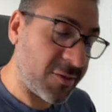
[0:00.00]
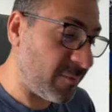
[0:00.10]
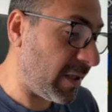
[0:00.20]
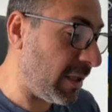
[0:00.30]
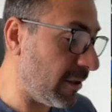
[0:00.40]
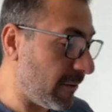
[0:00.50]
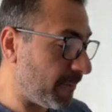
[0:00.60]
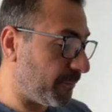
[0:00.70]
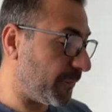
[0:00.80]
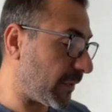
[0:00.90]
to be
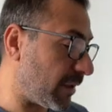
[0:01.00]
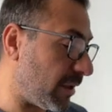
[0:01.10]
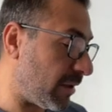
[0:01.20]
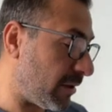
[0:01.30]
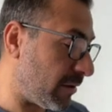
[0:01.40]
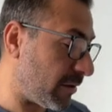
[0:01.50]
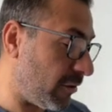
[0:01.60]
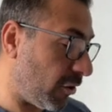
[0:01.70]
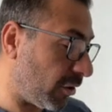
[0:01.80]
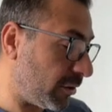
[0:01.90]

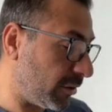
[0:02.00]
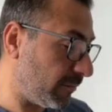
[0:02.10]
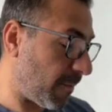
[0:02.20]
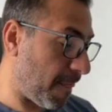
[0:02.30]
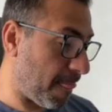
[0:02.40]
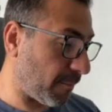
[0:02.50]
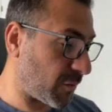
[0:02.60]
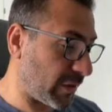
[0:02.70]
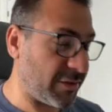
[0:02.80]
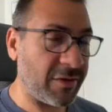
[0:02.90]
long,
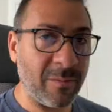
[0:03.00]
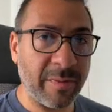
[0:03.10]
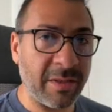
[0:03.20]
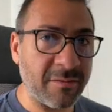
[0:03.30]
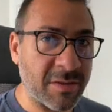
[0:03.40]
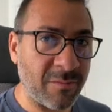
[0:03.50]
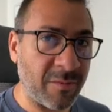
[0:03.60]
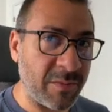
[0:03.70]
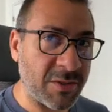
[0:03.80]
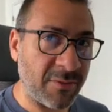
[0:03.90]
try to keep it
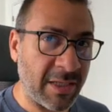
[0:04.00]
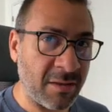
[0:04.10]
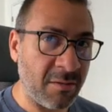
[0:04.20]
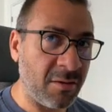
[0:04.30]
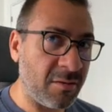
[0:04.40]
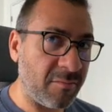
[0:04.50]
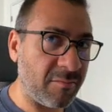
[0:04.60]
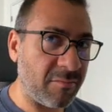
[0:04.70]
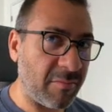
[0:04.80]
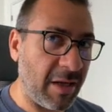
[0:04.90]
something between
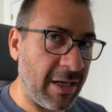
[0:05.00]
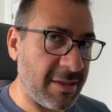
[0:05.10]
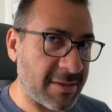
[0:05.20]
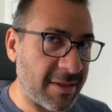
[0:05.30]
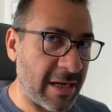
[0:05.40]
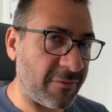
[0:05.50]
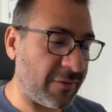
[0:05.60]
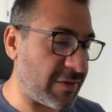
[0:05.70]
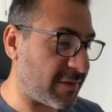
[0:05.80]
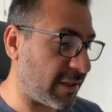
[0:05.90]
8 and
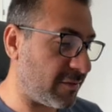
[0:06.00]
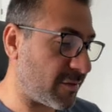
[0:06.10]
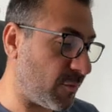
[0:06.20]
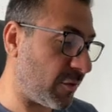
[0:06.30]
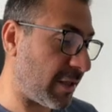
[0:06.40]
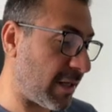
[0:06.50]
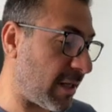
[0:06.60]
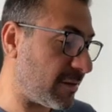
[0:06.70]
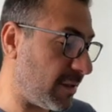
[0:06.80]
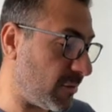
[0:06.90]
15 seconds. More than
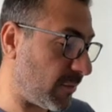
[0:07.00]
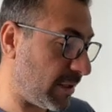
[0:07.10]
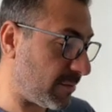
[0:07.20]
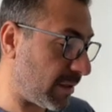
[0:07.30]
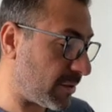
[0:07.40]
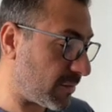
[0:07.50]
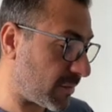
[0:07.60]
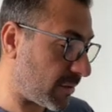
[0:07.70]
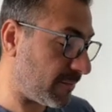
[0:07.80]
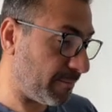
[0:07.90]
that is way too much. So,